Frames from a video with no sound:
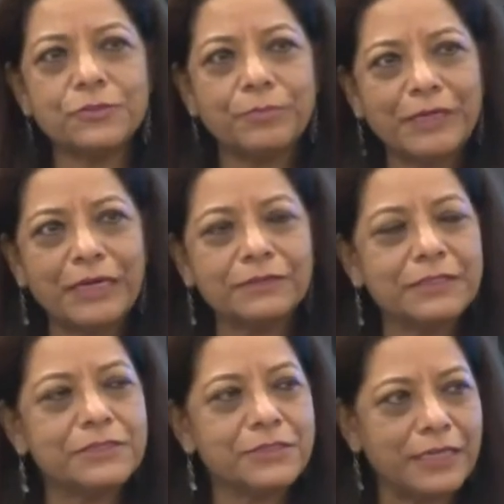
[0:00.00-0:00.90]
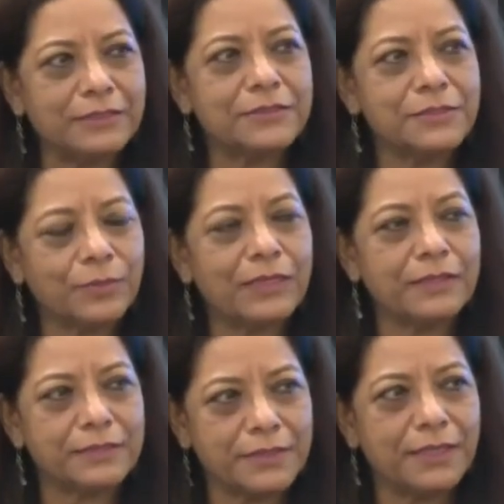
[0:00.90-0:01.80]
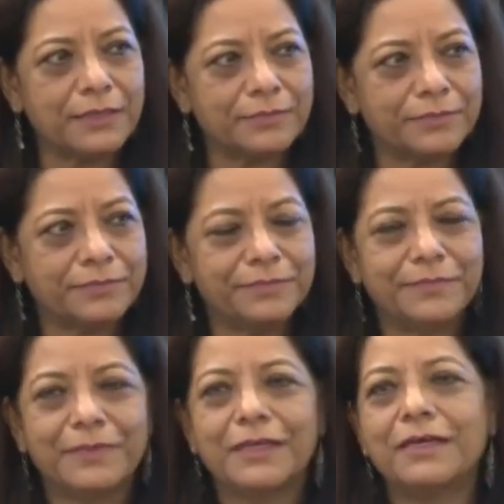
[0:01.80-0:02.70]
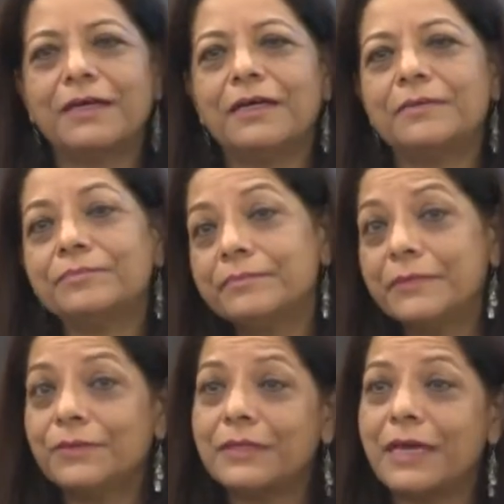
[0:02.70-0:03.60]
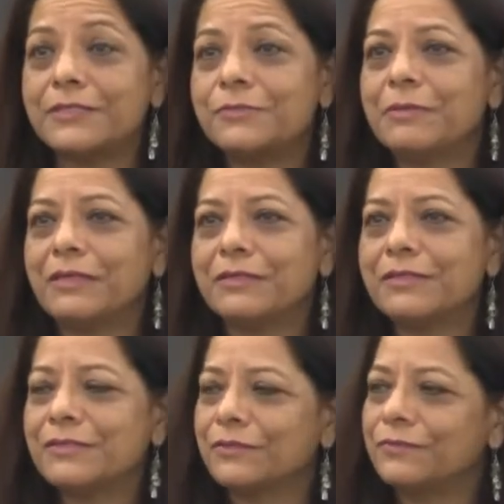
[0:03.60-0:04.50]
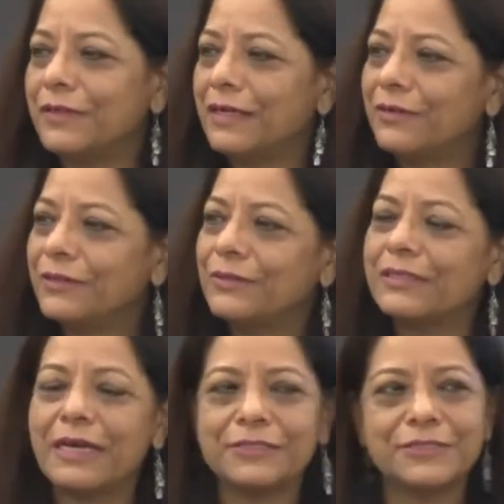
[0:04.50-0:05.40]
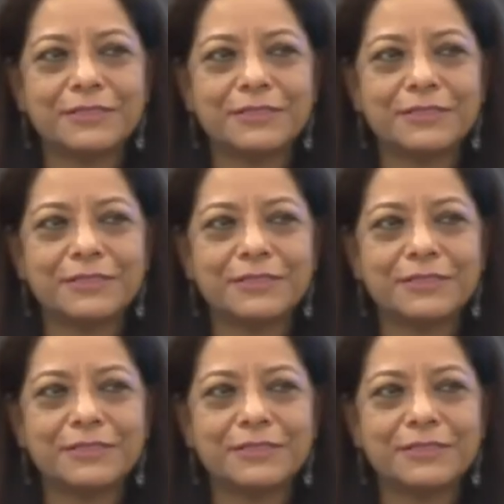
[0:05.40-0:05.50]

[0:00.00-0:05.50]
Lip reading: you bring out these challenges one at a time. You'll catch me on the sofa, or you'll catch